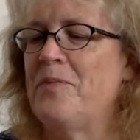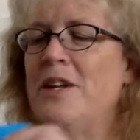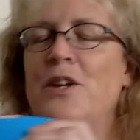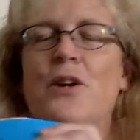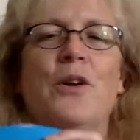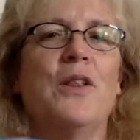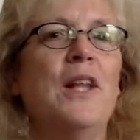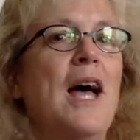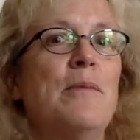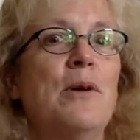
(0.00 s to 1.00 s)
you go to the
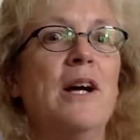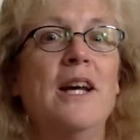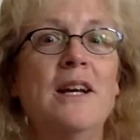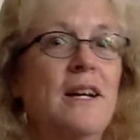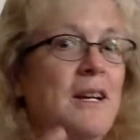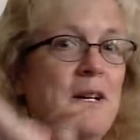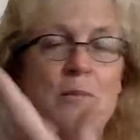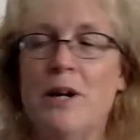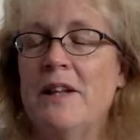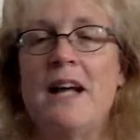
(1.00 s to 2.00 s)
library,
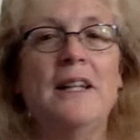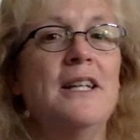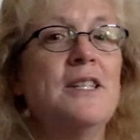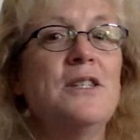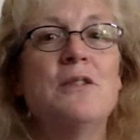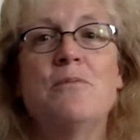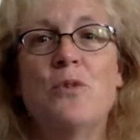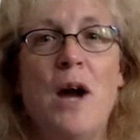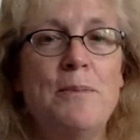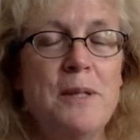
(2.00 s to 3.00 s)
bring that list,
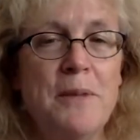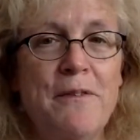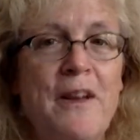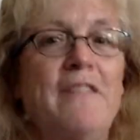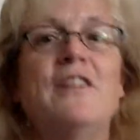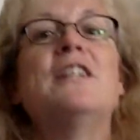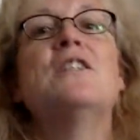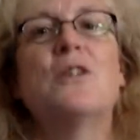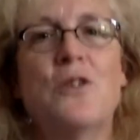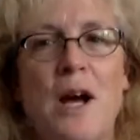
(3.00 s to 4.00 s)
grab some of the favorites,
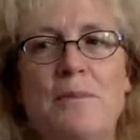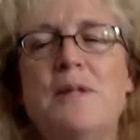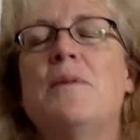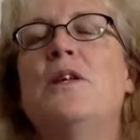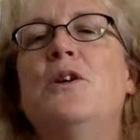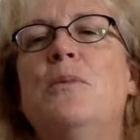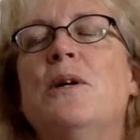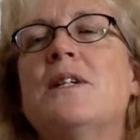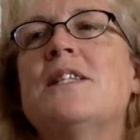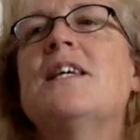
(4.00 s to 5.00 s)
grab some of the new
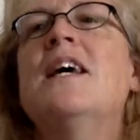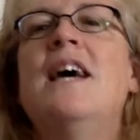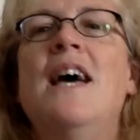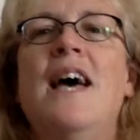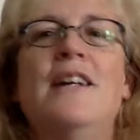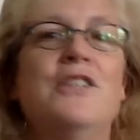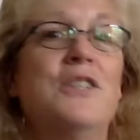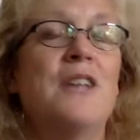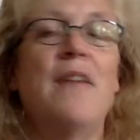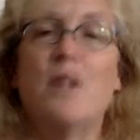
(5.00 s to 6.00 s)
books, and
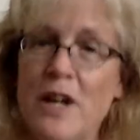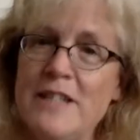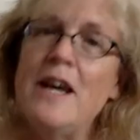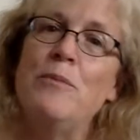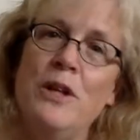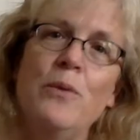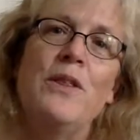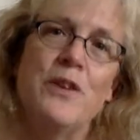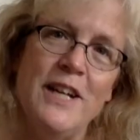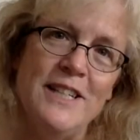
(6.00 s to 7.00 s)
just have a great time reading with
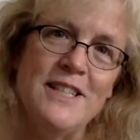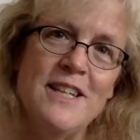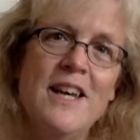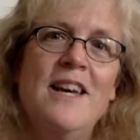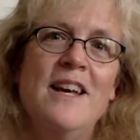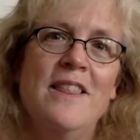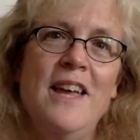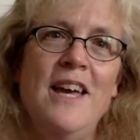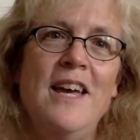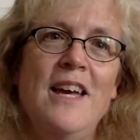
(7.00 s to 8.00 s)
your kids.
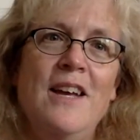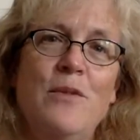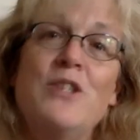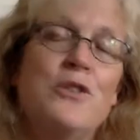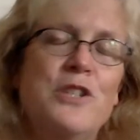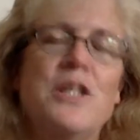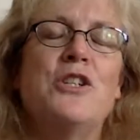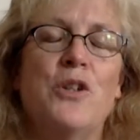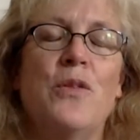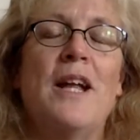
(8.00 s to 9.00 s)
The research does
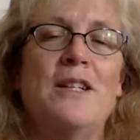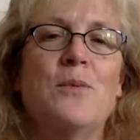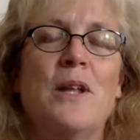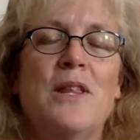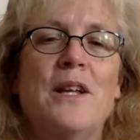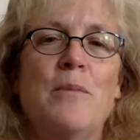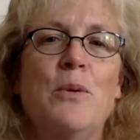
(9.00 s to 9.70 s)
show that is one of the number